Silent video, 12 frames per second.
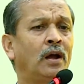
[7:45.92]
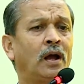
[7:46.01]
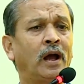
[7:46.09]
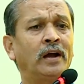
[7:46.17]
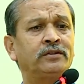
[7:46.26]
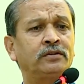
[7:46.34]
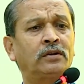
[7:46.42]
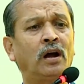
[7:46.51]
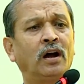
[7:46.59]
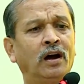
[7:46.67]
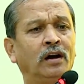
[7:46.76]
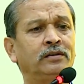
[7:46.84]
I
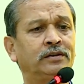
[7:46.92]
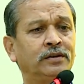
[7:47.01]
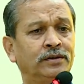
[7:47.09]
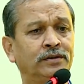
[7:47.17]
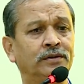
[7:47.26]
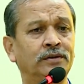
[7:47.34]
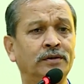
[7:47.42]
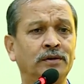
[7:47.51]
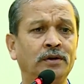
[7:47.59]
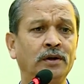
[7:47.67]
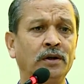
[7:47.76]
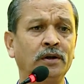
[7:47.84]
thought
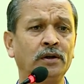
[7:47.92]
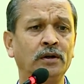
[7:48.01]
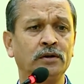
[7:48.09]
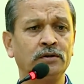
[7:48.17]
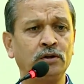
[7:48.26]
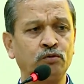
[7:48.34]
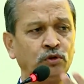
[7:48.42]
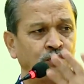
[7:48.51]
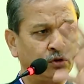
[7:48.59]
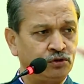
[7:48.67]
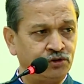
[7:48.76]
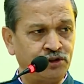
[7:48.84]
that we
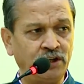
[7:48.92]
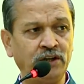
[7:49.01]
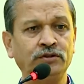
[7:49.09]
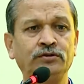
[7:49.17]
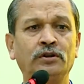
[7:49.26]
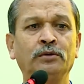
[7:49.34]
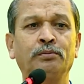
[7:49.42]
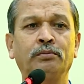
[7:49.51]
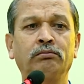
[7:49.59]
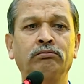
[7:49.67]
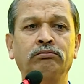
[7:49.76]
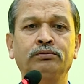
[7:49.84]
should change the
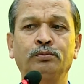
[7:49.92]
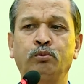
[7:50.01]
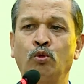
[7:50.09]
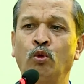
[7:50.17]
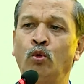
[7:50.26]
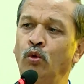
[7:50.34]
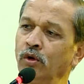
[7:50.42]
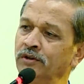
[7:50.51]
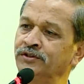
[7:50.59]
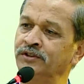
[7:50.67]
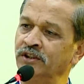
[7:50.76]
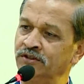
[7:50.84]
whole
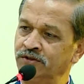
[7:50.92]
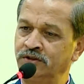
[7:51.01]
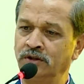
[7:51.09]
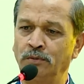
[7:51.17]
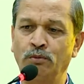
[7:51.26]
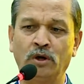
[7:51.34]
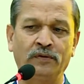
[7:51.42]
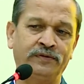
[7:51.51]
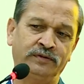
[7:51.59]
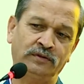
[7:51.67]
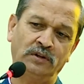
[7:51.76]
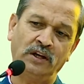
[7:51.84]
system of
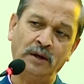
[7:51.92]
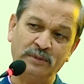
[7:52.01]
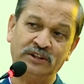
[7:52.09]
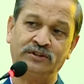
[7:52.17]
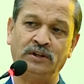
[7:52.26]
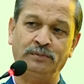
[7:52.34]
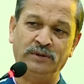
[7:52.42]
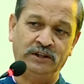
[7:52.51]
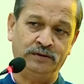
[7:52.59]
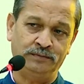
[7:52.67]
MSME.